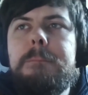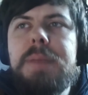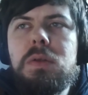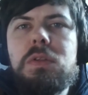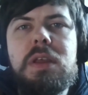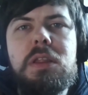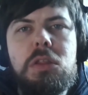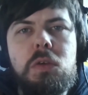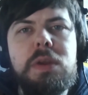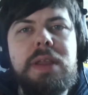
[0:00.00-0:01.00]
built-in
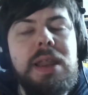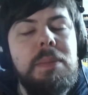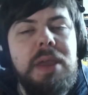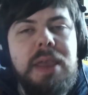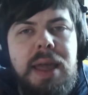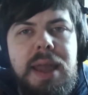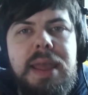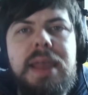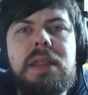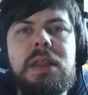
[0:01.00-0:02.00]
storytelling
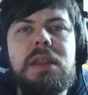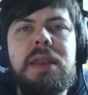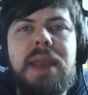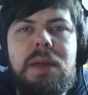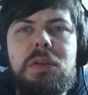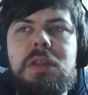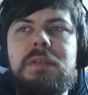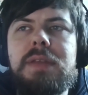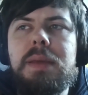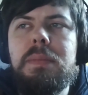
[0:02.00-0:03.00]
mechanic, that it
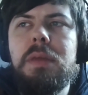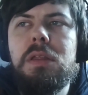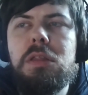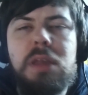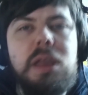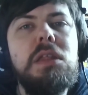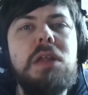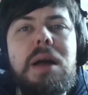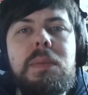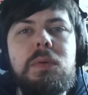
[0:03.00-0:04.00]
syncs
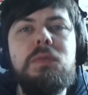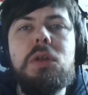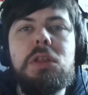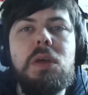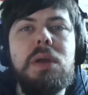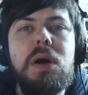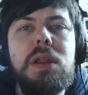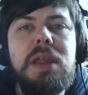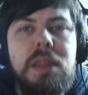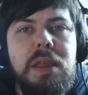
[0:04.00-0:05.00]
up with what's going on
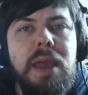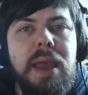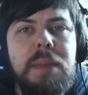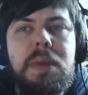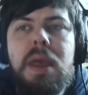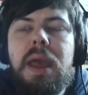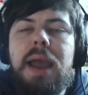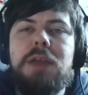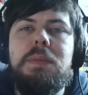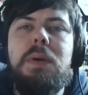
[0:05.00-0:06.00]
in the game,
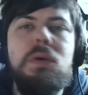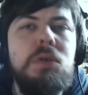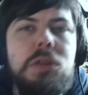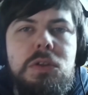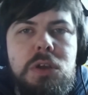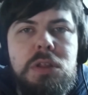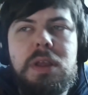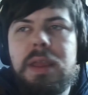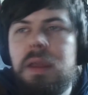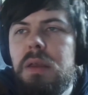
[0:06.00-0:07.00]
as opposed to just
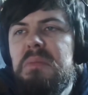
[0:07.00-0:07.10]
a